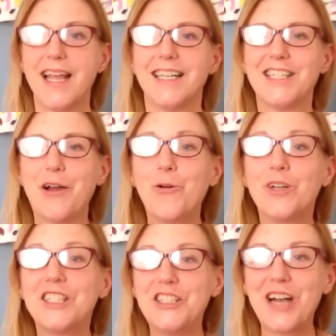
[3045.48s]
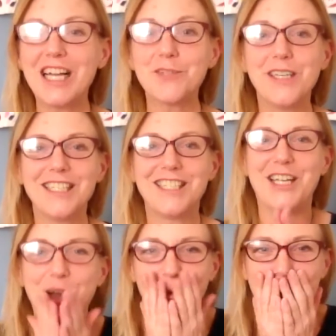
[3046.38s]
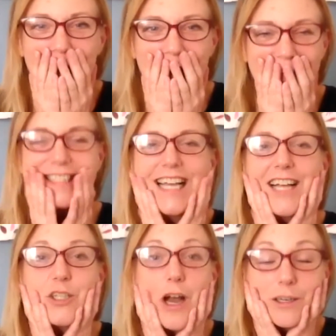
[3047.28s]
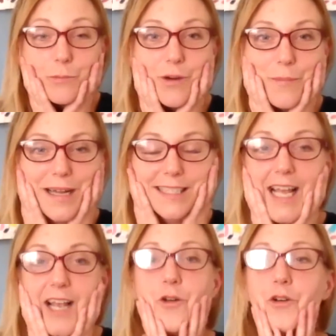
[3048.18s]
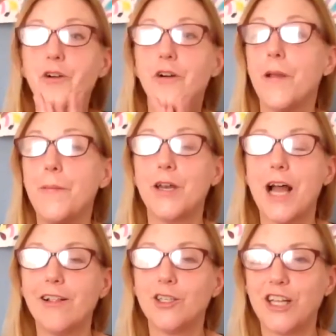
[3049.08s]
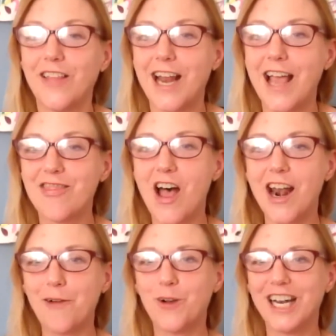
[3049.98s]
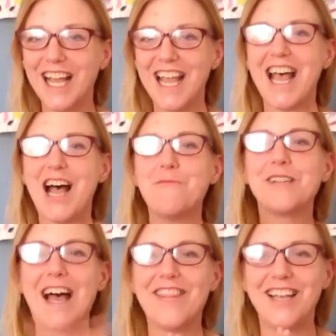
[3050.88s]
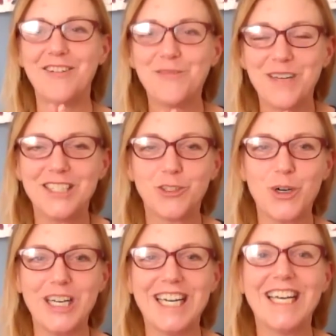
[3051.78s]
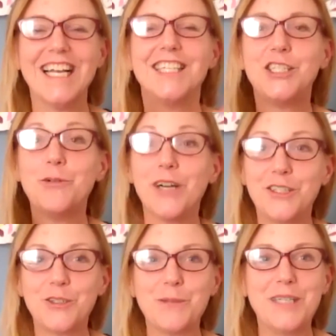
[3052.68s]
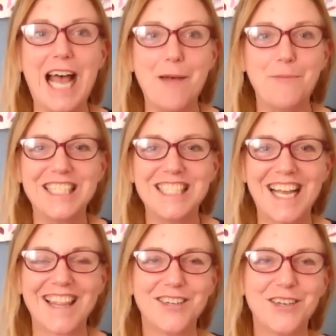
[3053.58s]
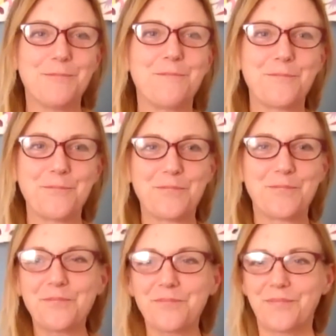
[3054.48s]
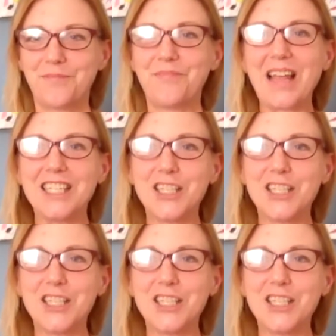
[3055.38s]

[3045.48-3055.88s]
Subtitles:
So do you guys want to talk more about psychoneuroimmunology than I thought I would? I'm glad that you enjoyed it. Do you want to do some tapping together? So